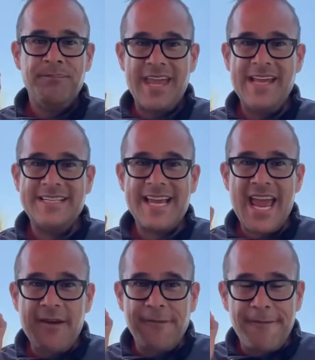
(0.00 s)
is
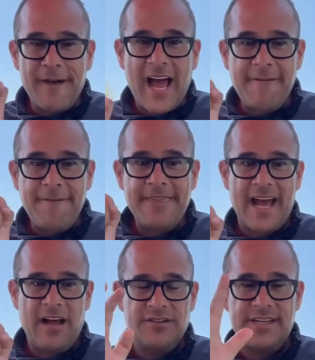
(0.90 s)
a
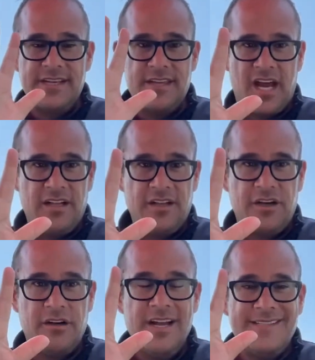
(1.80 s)

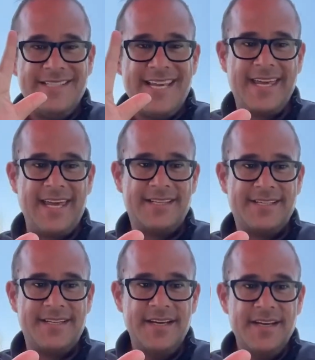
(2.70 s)
$5,000
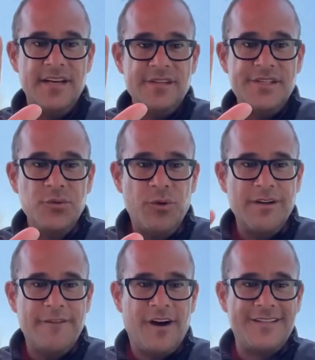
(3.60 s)
ticket to
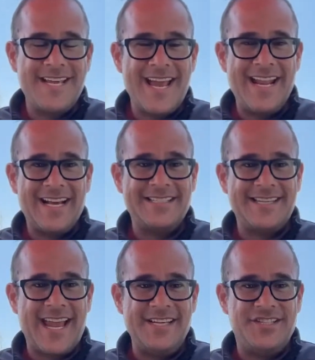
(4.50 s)
one of our 10X
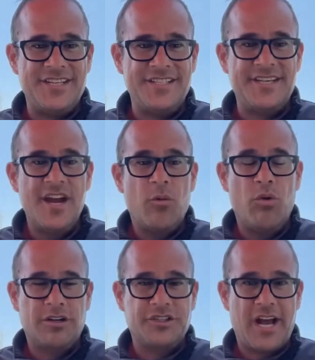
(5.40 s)
Stages
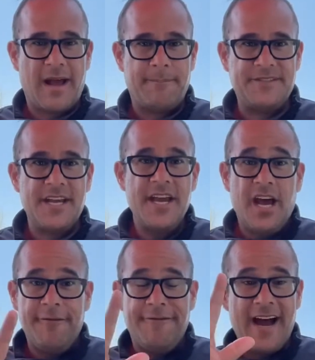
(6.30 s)
workshops.
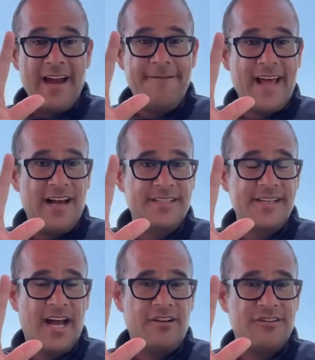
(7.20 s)
A
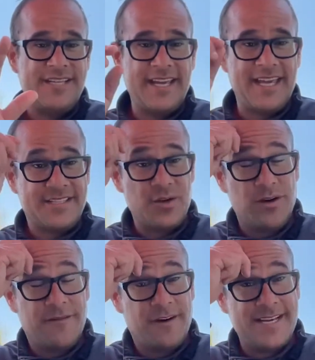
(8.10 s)
$5,000 ticket to
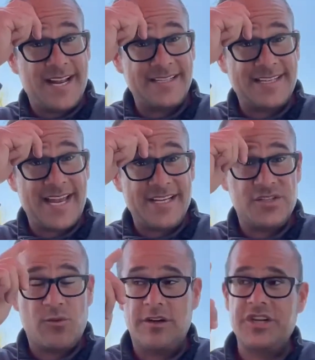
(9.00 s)
one of our 10X
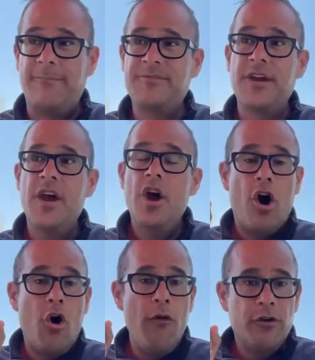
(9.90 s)
Stages workshops.
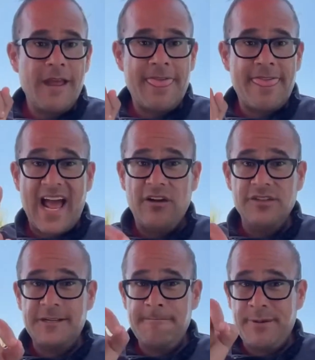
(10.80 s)
Over
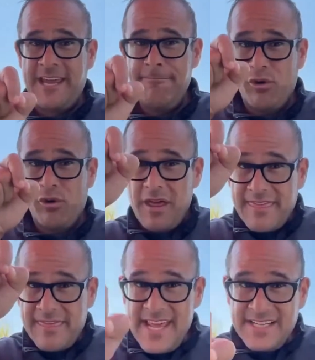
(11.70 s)
1,000 people
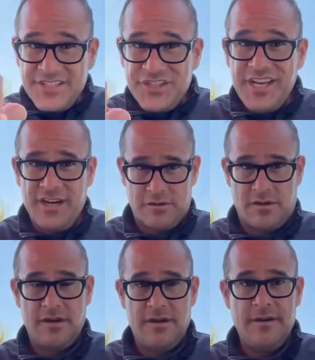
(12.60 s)
this year